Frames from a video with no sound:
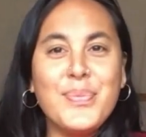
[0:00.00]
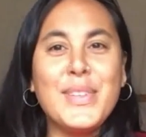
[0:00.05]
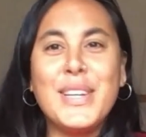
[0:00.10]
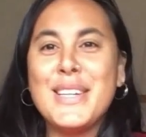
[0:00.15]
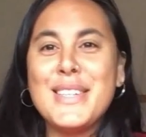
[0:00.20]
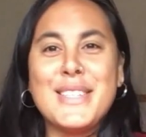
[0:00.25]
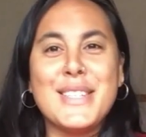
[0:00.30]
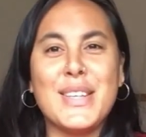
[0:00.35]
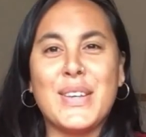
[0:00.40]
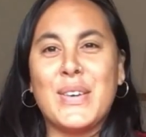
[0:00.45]

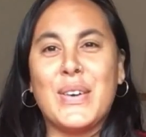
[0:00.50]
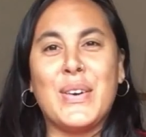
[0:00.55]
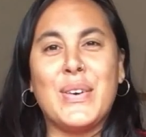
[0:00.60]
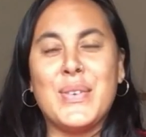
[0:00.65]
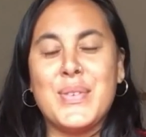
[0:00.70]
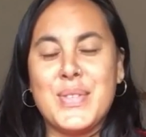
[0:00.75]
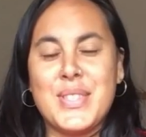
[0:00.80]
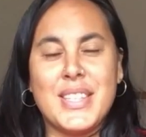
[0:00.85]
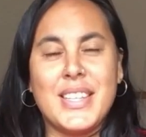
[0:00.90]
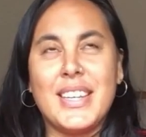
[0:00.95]
it's the
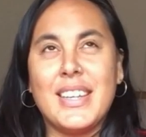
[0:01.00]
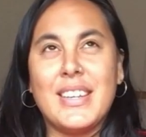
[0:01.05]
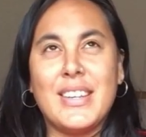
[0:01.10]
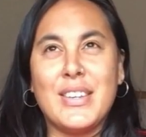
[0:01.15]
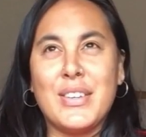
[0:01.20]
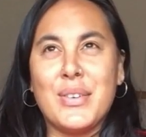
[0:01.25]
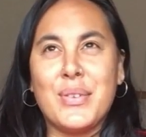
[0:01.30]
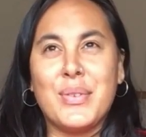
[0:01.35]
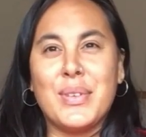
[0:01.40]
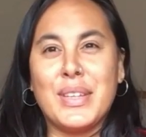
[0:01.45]
coast, like you
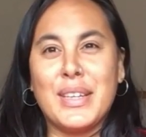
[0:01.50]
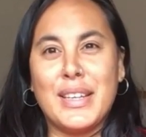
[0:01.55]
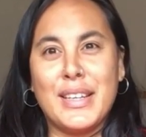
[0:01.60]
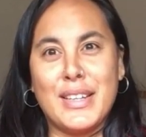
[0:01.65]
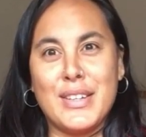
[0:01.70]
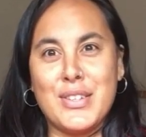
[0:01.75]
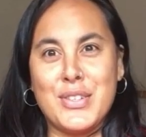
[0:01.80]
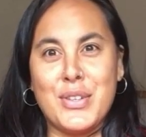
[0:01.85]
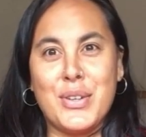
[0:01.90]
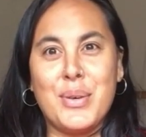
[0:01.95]
don't really get
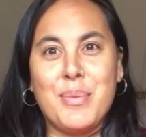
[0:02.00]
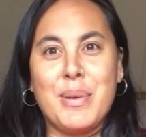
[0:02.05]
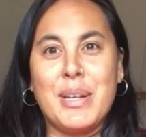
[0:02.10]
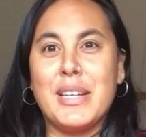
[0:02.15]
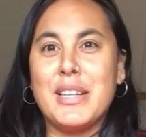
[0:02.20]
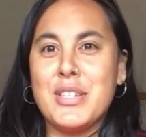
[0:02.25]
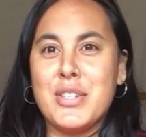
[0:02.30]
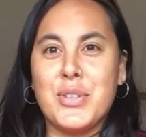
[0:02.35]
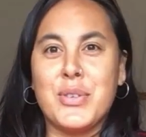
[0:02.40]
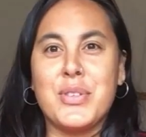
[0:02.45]
a job
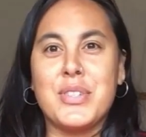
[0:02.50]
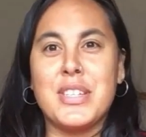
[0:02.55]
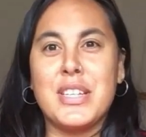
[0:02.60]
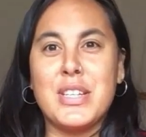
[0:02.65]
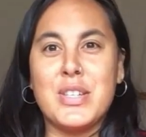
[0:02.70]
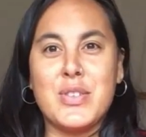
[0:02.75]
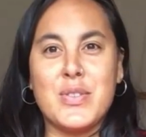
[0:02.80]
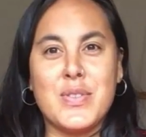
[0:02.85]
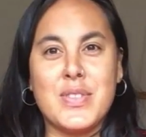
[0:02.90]
unless you're a teacher